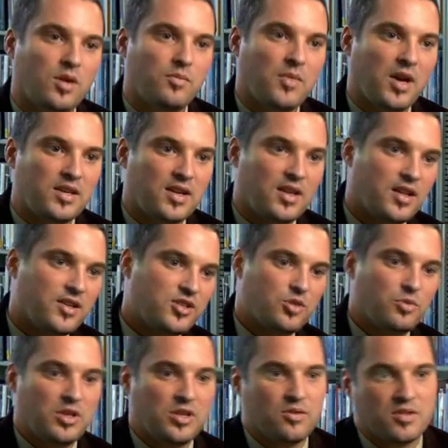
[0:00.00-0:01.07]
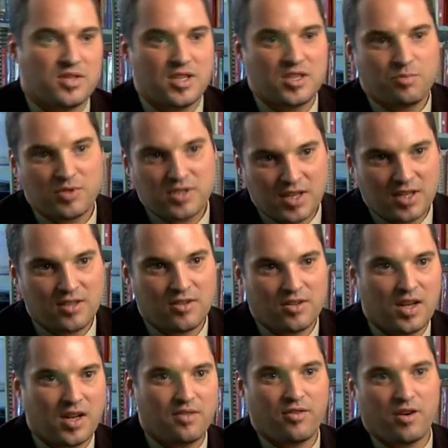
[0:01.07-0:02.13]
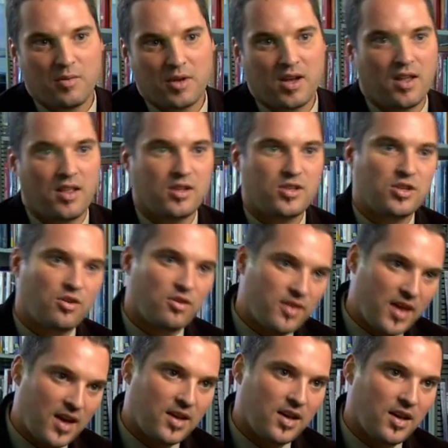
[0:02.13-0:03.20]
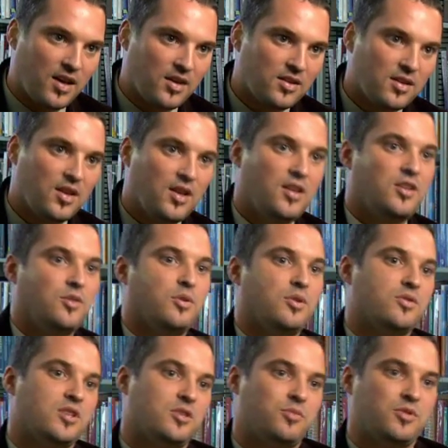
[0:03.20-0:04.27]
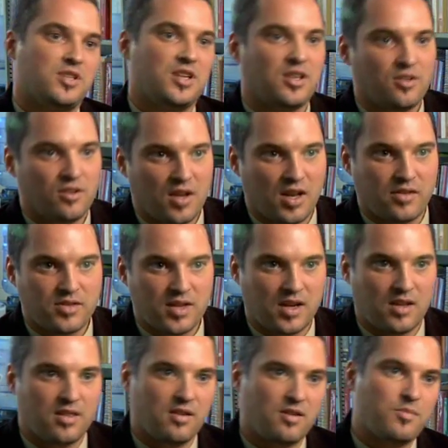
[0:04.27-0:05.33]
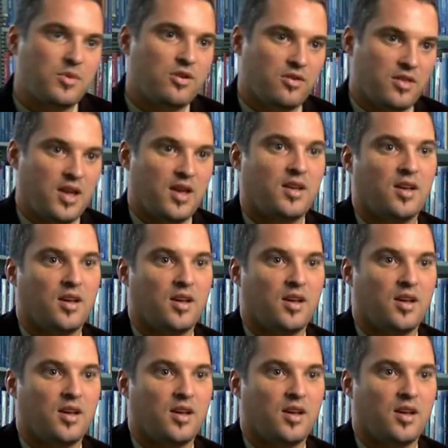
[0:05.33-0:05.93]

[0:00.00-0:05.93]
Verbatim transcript: one might tell us, do we use this particular kind of pharmacology or that kind? Do we use this particular kind of psychotherapy or that